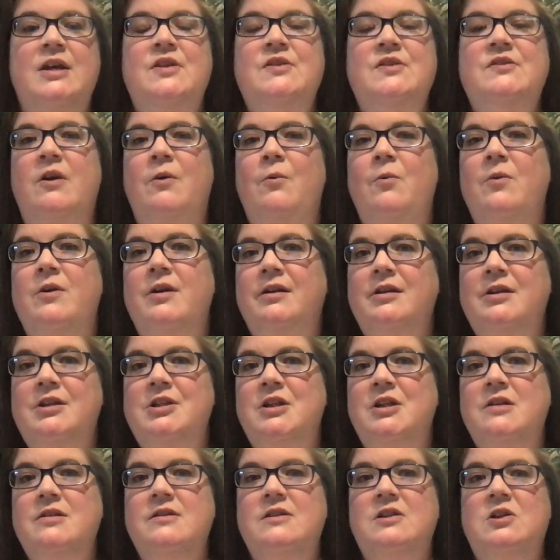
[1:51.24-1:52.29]
So I wanted to
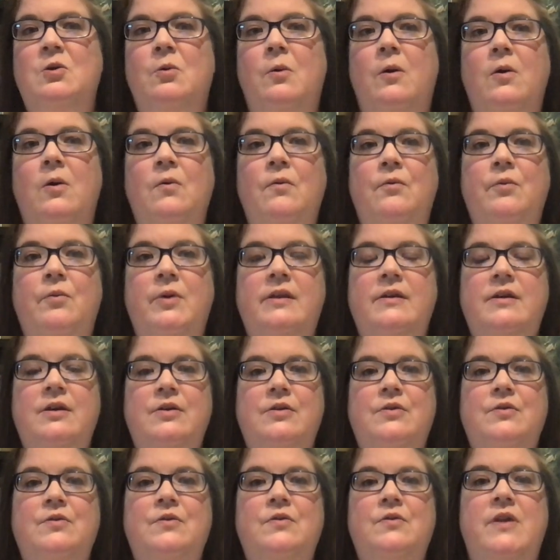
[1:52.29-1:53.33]
share this quote with
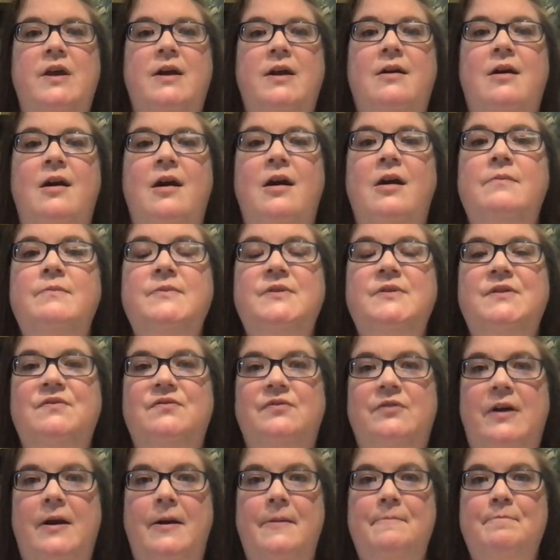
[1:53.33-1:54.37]
you that comes
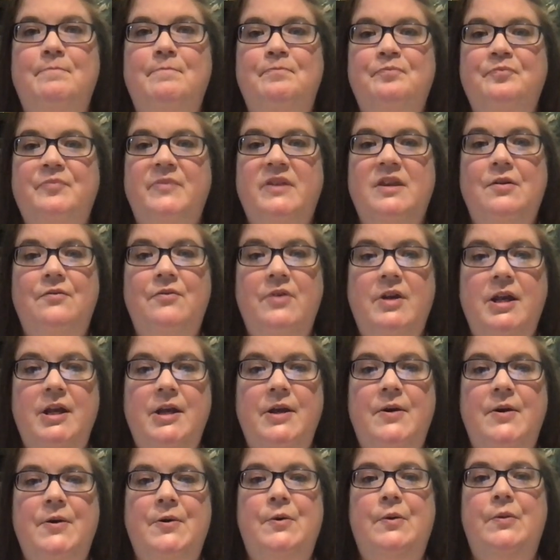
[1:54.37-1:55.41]
from the
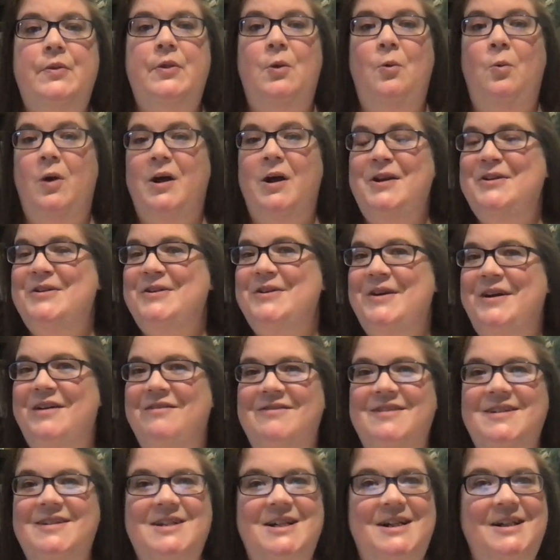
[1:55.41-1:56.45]
video, The Wonder
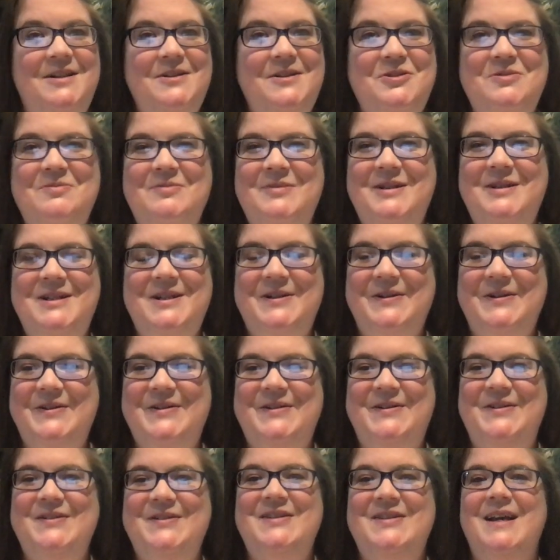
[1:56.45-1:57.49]
of Intelligent
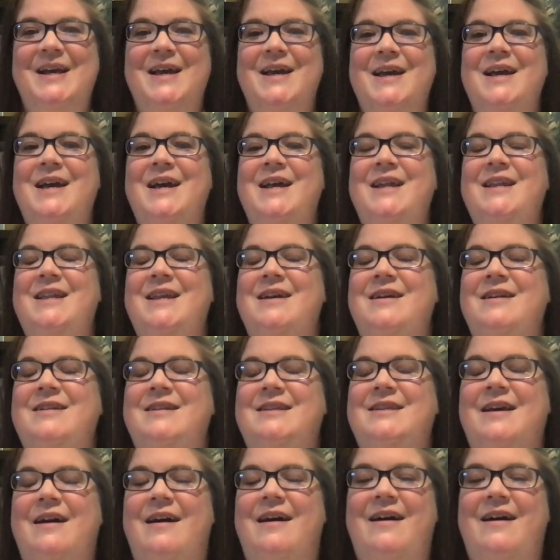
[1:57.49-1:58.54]
Materials, that